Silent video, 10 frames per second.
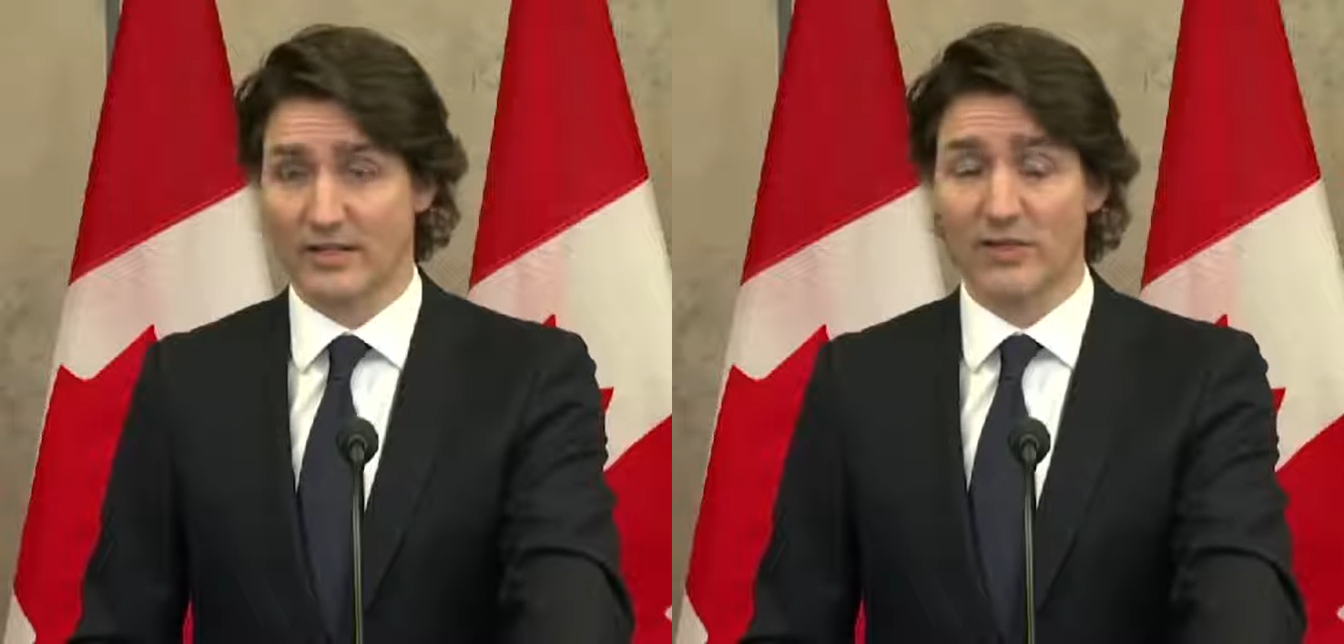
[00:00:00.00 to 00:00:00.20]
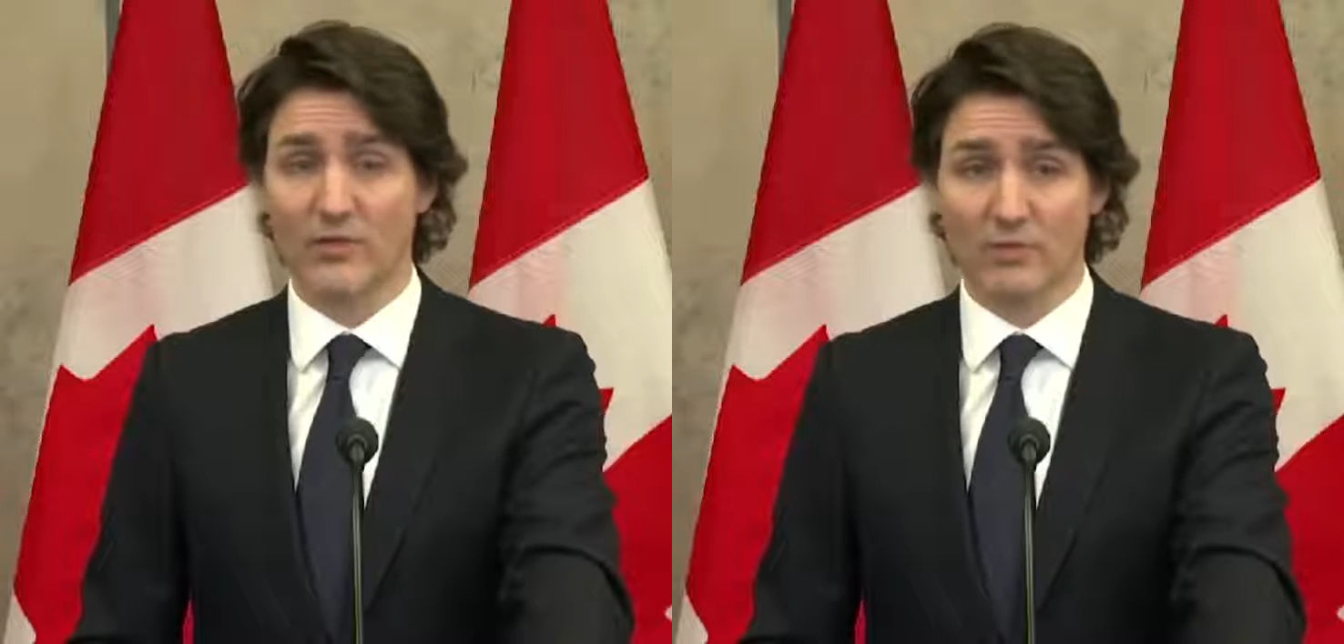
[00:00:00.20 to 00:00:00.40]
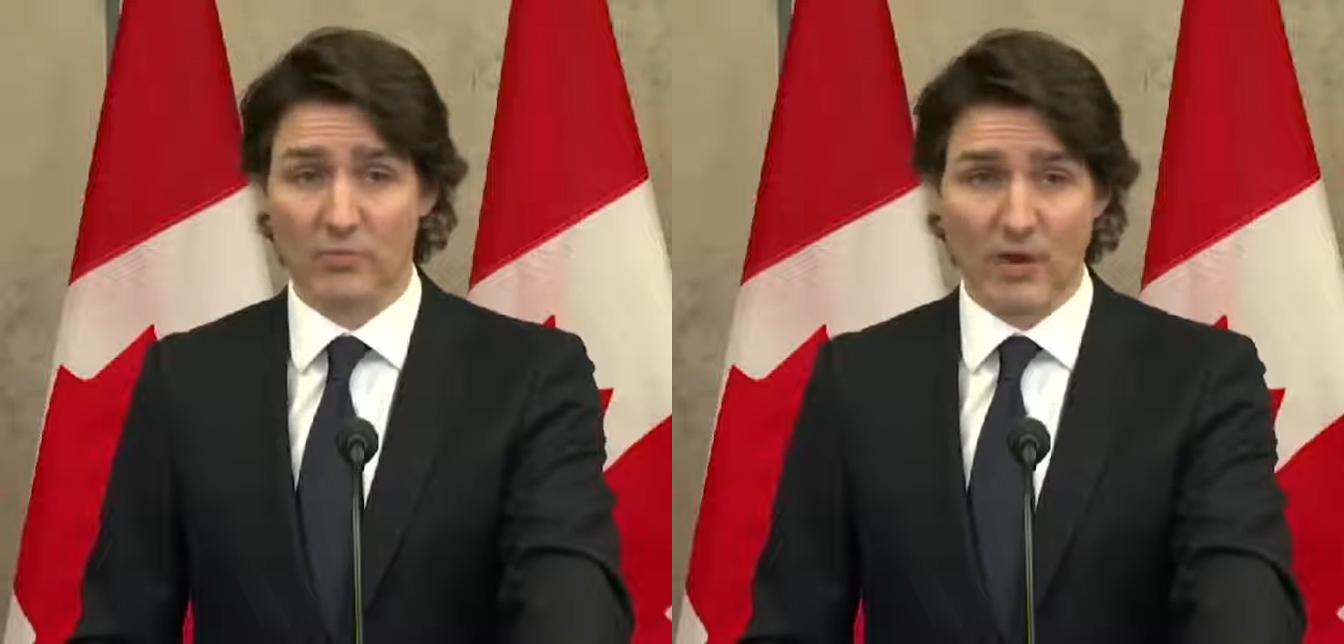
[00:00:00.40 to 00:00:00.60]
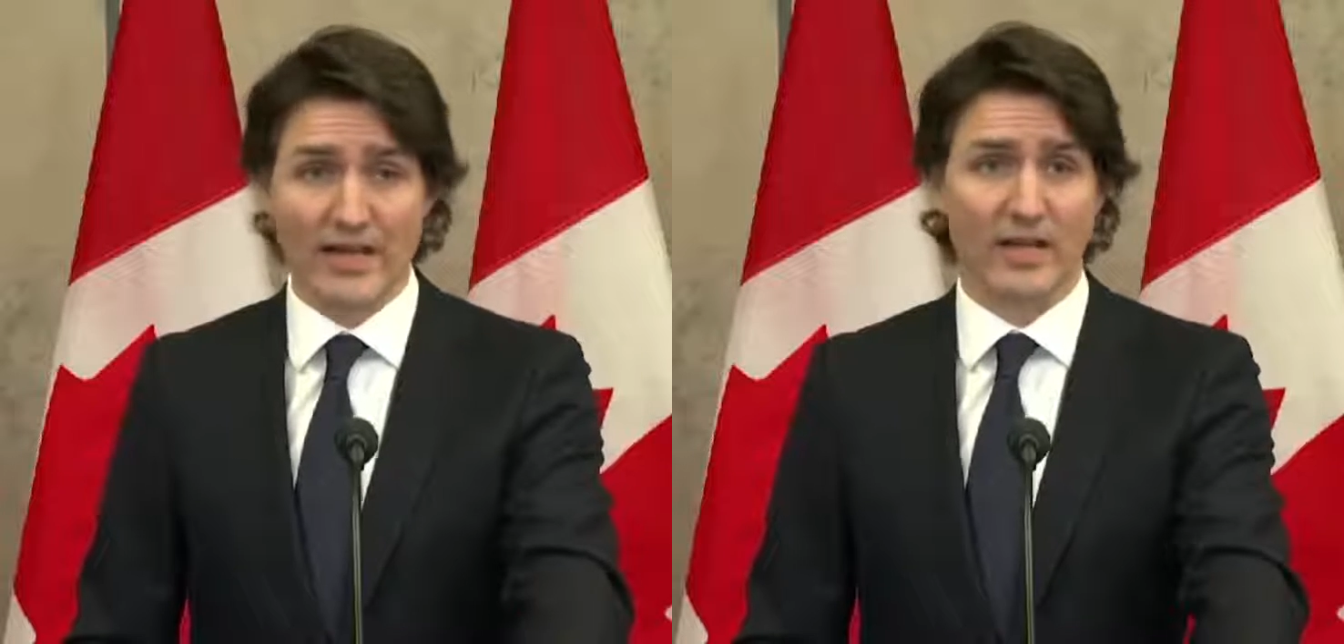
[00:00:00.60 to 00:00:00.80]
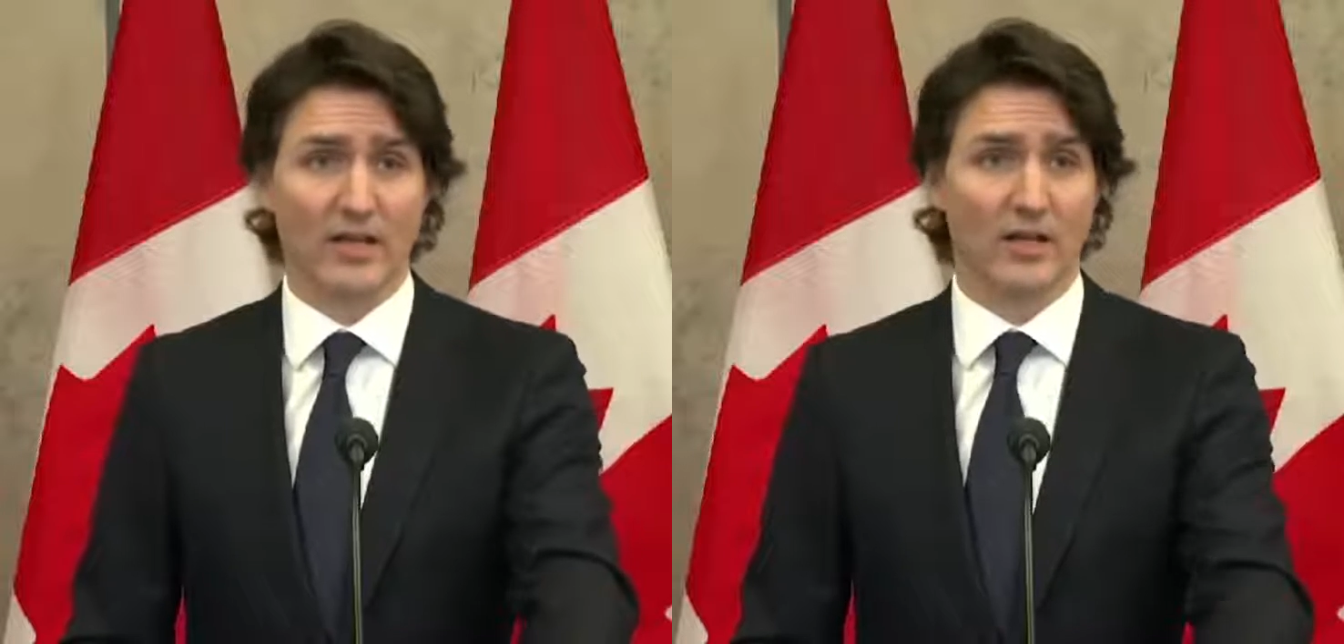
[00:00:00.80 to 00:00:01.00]
that you are
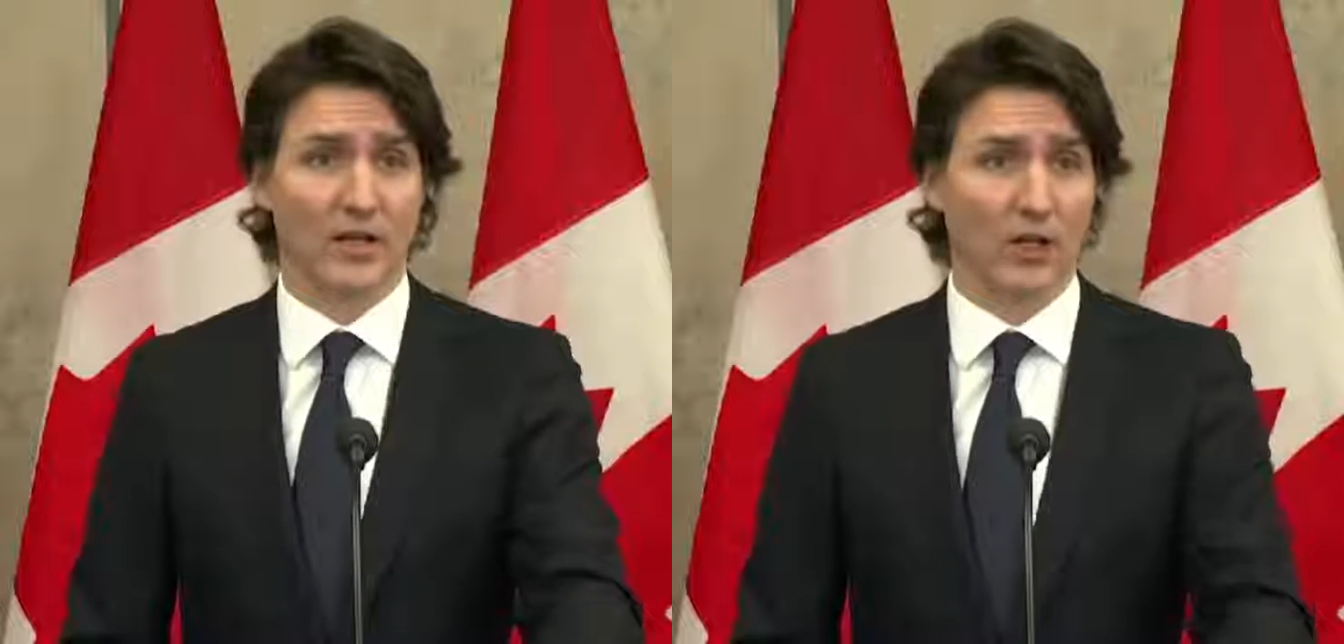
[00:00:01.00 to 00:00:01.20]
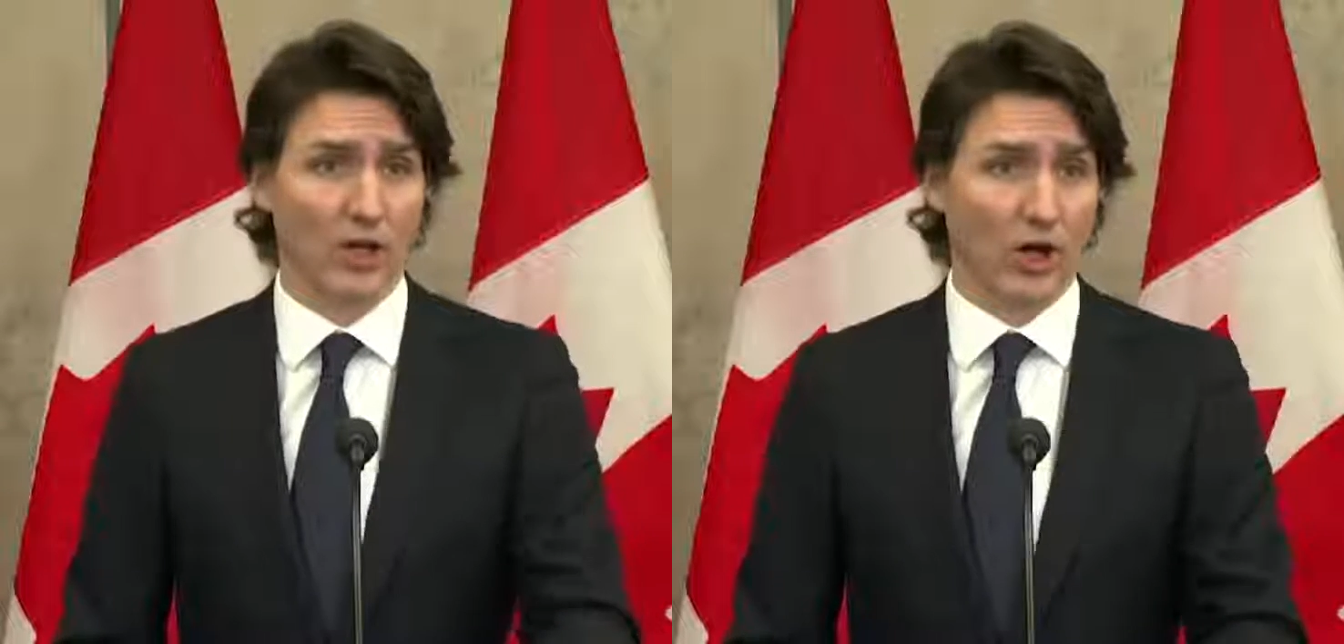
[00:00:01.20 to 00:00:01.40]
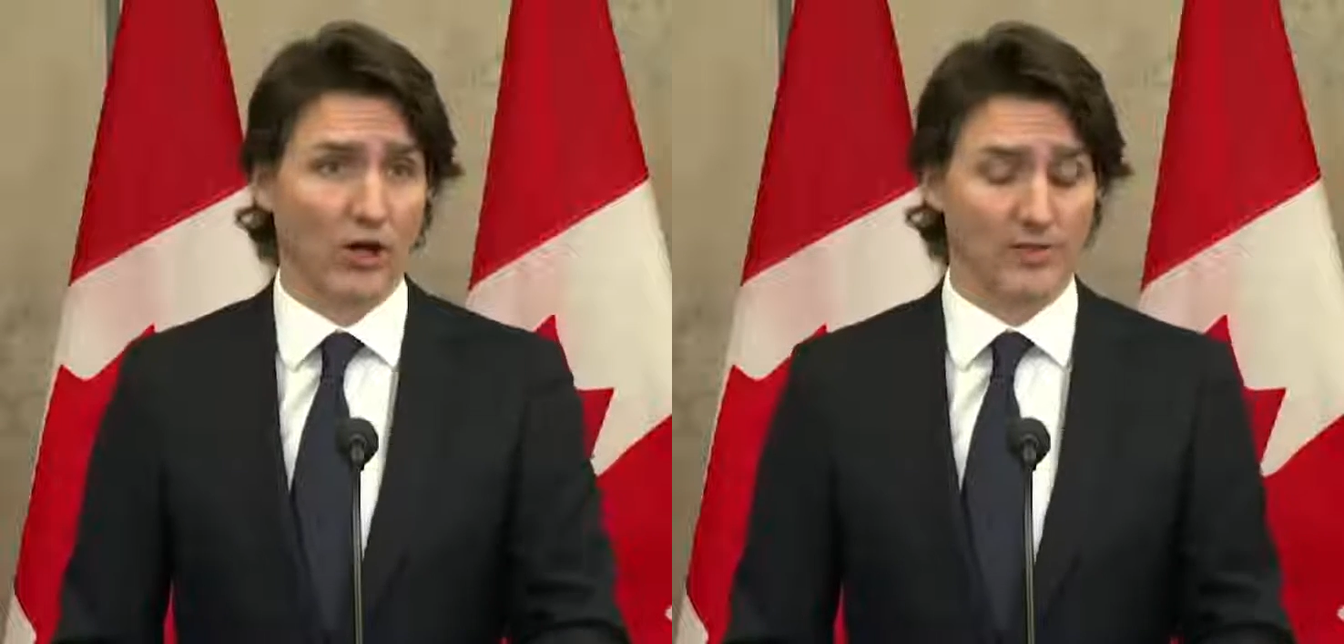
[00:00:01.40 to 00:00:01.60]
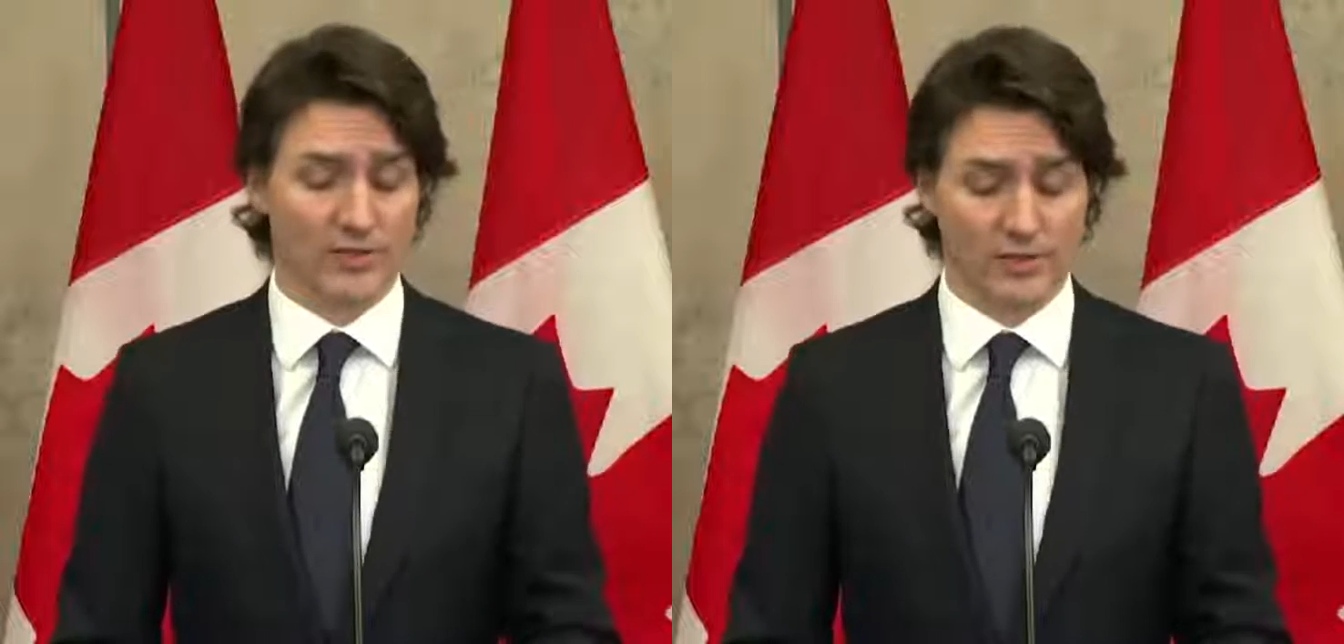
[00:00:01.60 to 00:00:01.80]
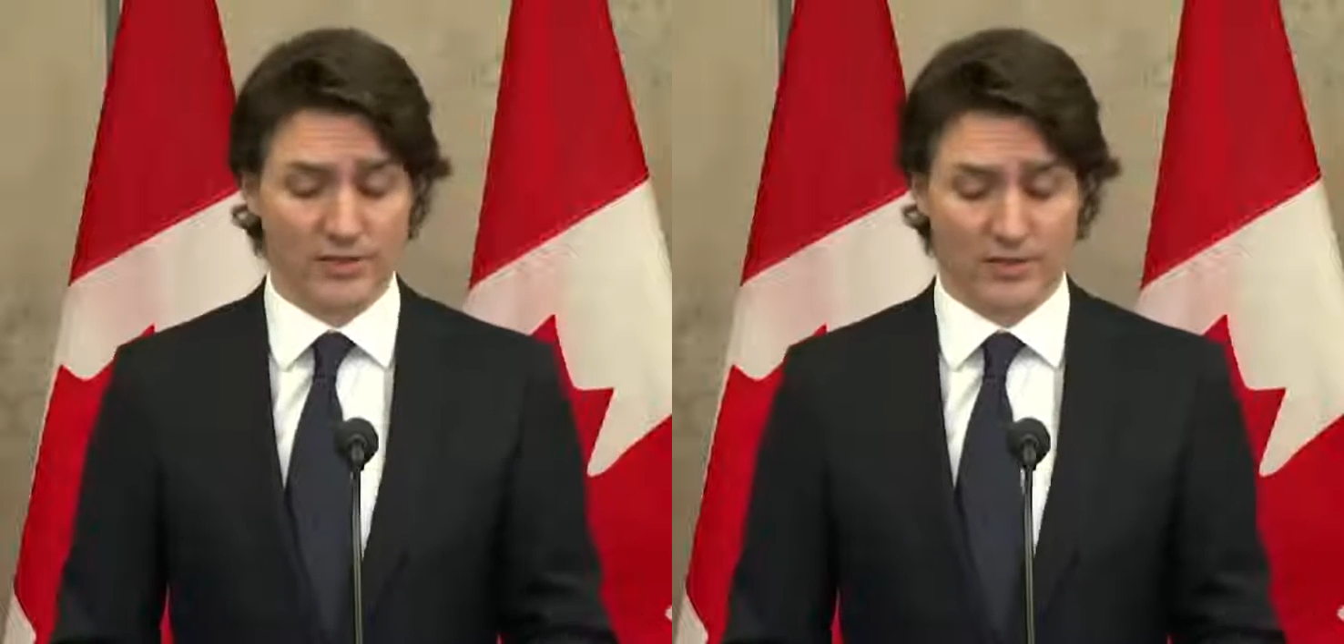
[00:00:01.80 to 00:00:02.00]
breaking
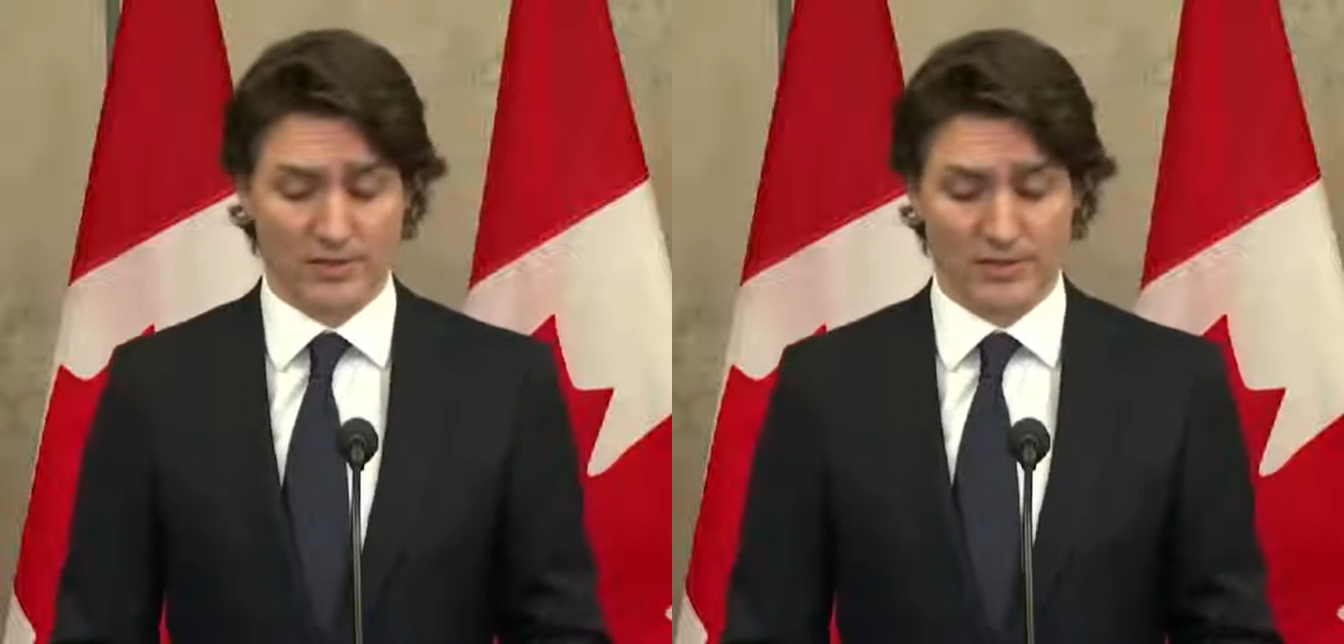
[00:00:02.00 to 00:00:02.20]
laws.